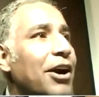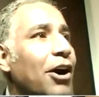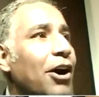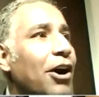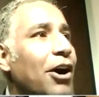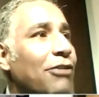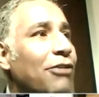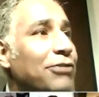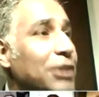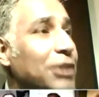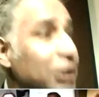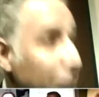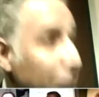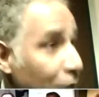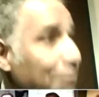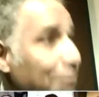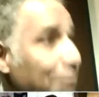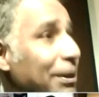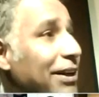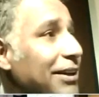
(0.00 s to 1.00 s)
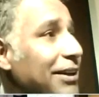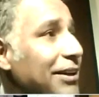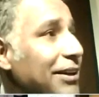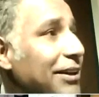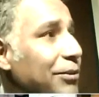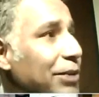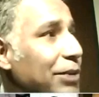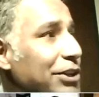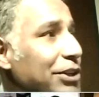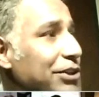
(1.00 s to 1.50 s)
of the topic,
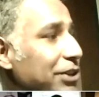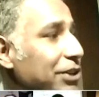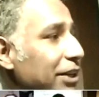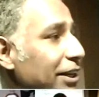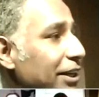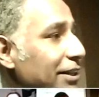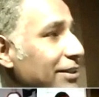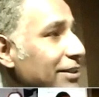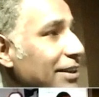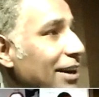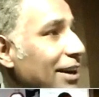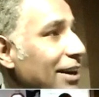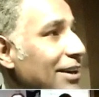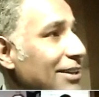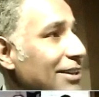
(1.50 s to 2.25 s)
which is